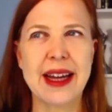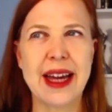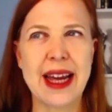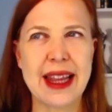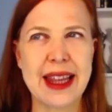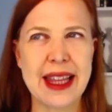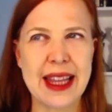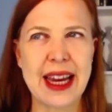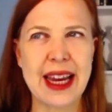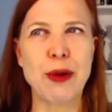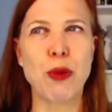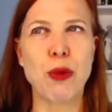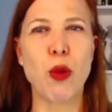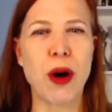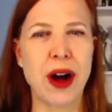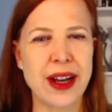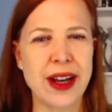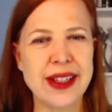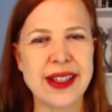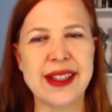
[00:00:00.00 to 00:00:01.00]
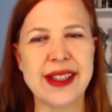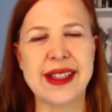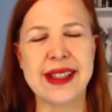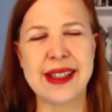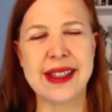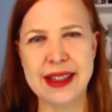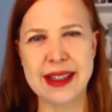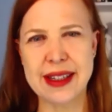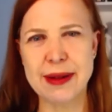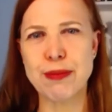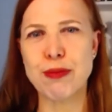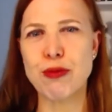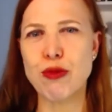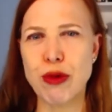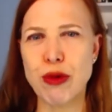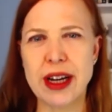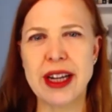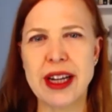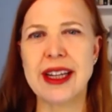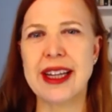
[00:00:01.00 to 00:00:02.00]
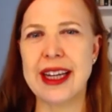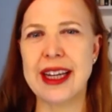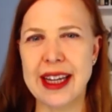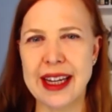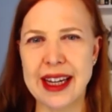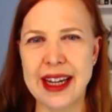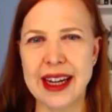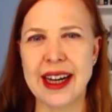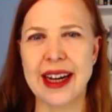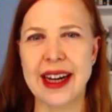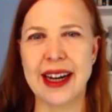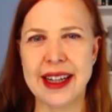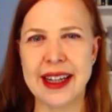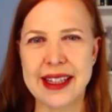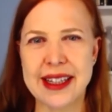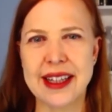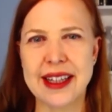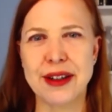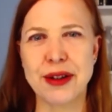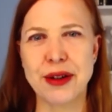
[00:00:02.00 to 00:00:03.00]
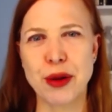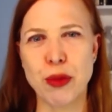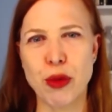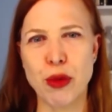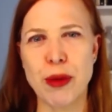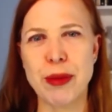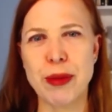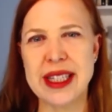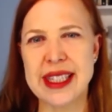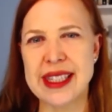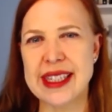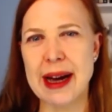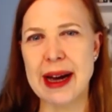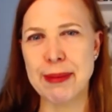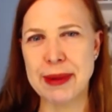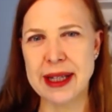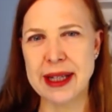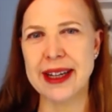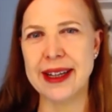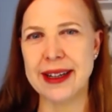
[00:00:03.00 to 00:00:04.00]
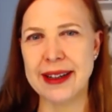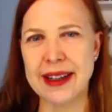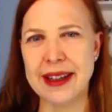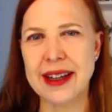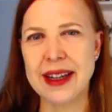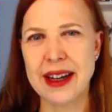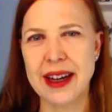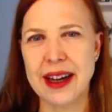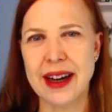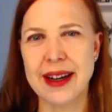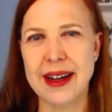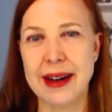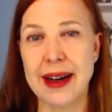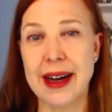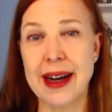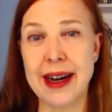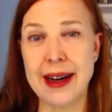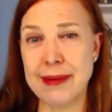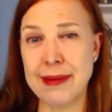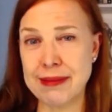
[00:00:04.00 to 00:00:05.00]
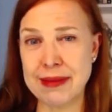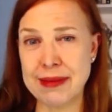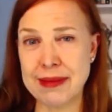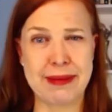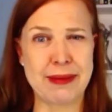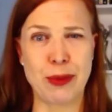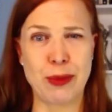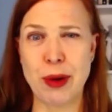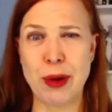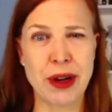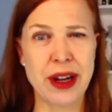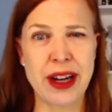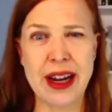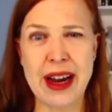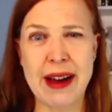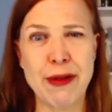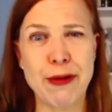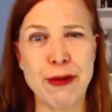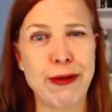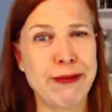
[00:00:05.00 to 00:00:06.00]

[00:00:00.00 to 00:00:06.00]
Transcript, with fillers: it was really until the woman stepped in, um, we were going to have a,